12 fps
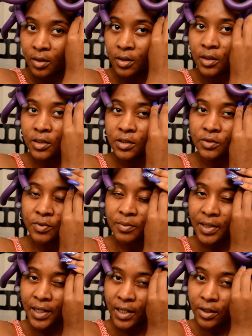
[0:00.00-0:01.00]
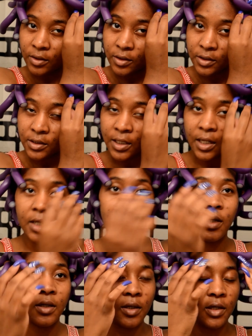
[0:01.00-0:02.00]
this is what my hair looks like
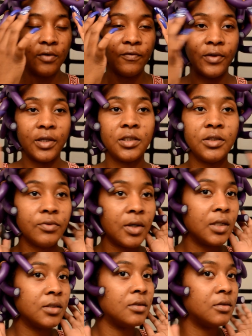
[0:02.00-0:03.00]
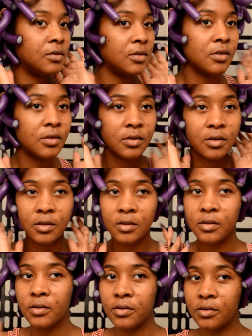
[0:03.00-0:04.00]
in flexi rods. It just
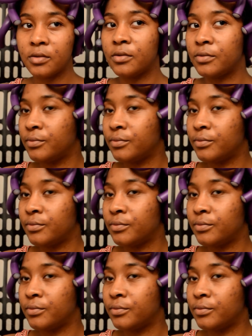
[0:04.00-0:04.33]
looks